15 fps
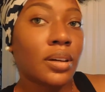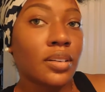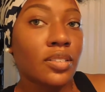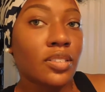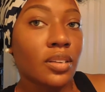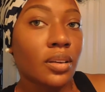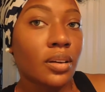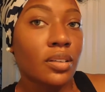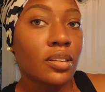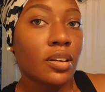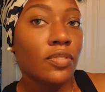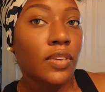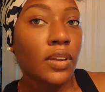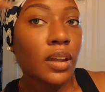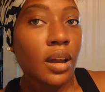concealer because I
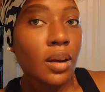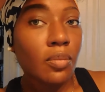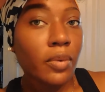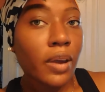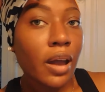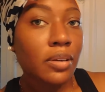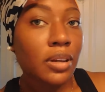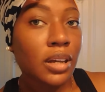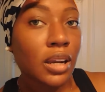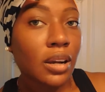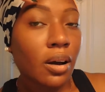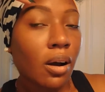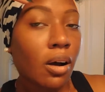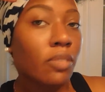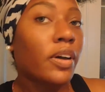feel like I'm rounding it
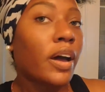off.